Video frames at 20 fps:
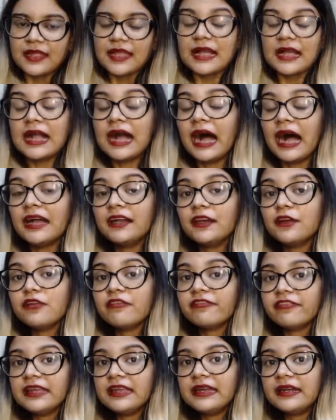Garden
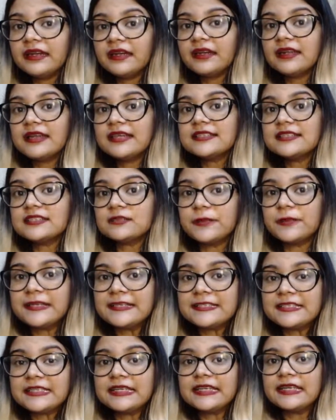of Eden is
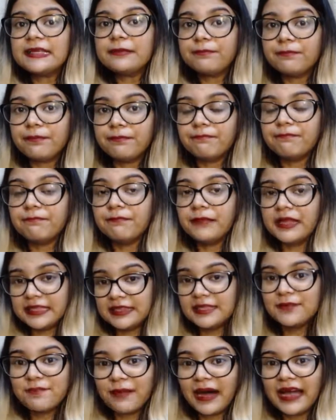basically in
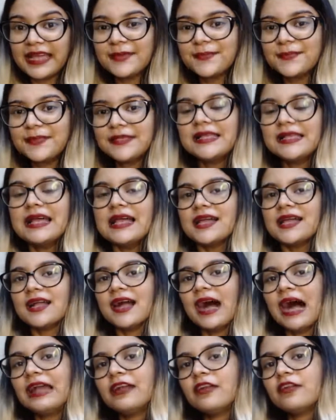the Bible.
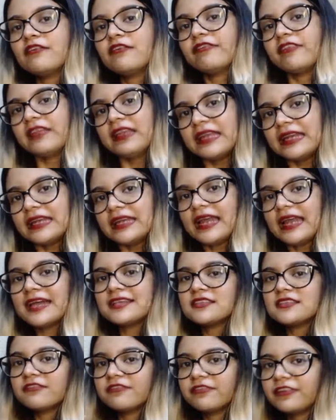Garden of Eden has
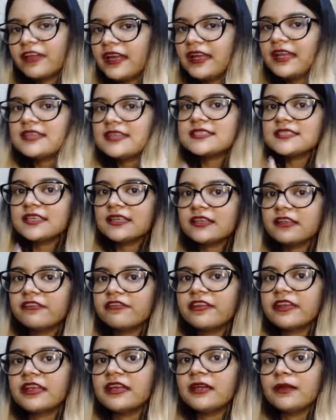a very
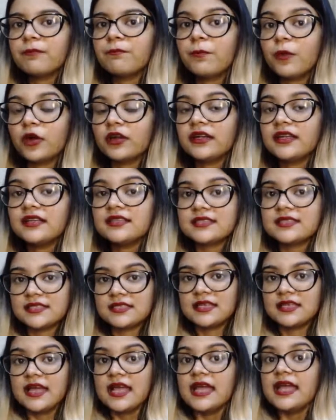significant importance.
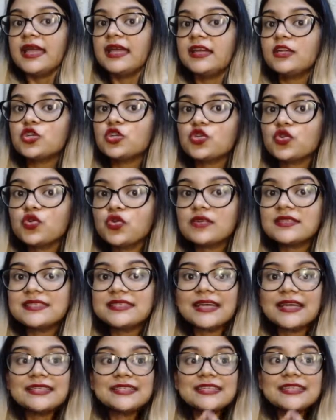It shows
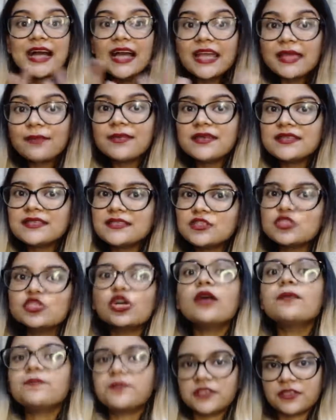that time has
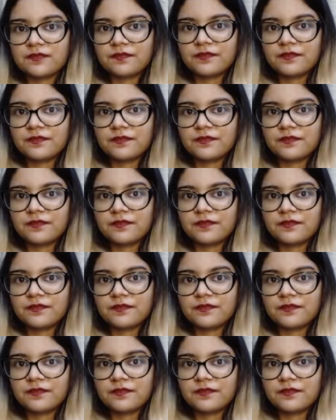stopped.